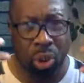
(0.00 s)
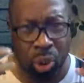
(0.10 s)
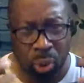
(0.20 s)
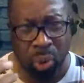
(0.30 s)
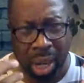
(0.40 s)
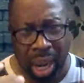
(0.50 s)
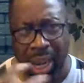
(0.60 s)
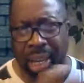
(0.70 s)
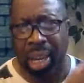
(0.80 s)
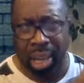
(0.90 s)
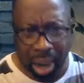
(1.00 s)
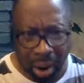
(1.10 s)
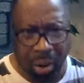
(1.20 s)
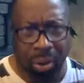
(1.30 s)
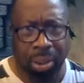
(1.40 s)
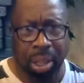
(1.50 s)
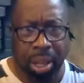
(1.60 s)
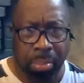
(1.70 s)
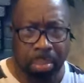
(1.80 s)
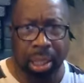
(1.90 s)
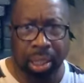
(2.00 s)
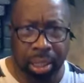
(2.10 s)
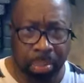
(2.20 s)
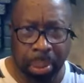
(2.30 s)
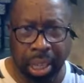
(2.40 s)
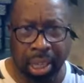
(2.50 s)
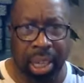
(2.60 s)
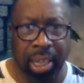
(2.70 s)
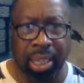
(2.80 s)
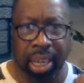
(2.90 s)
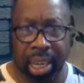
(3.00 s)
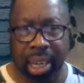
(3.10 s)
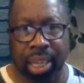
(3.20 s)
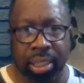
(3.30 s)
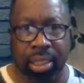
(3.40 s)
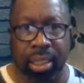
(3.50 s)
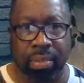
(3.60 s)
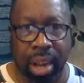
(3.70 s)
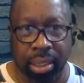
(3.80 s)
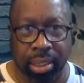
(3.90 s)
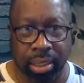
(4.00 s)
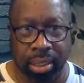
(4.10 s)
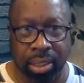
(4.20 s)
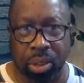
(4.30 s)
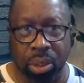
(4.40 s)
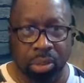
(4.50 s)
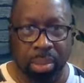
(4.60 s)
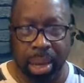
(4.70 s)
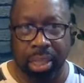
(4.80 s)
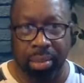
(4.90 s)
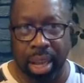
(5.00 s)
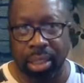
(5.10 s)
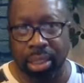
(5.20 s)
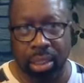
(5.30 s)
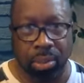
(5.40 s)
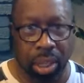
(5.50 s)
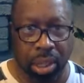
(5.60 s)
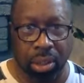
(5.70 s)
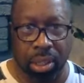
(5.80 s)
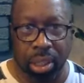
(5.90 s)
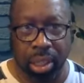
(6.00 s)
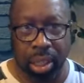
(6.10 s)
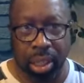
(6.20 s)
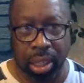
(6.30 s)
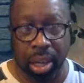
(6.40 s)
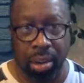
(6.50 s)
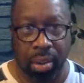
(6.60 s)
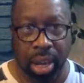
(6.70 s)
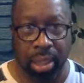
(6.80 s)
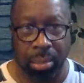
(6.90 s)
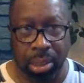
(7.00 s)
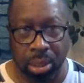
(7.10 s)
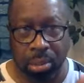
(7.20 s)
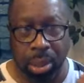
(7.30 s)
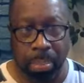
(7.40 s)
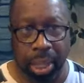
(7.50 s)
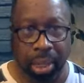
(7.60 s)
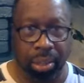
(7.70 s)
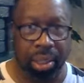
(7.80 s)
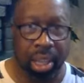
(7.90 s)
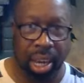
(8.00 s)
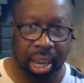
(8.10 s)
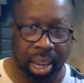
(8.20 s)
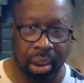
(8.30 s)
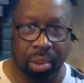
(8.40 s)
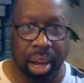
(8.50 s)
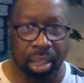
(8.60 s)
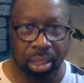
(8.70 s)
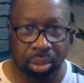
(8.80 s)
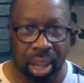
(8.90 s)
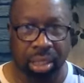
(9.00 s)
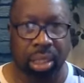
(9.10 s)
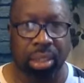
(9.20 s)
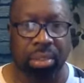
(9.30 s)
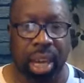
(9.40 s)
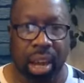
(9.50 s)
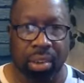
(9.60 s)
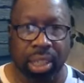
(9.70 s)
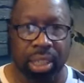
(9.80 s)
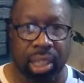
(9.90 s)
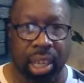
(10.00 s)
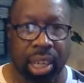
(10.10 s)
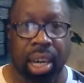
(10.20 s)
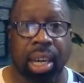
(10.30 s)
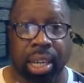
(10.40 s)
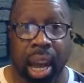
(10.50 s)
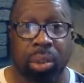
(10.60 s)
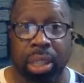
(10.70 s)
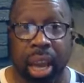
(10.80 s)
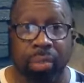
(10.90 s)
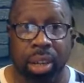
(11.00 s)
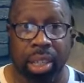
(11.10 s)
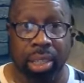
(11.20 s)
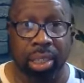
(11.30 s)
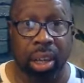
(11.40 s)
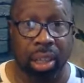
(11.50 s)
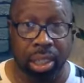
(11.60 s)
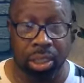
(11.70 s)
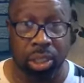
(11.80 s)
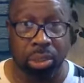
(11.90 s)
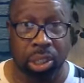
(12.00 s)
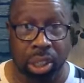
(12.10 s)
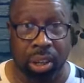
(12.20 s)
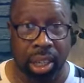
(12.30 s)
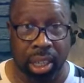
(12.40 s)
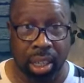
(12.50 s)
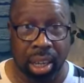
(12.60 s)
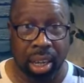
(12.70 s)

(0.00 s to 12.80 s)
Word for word: who God called me to be that ends the wrestles. So three major wrestles with authority, right? Number two, with peers. And now God is wrestling you down. He's saying, now it's time for us to start this new journey.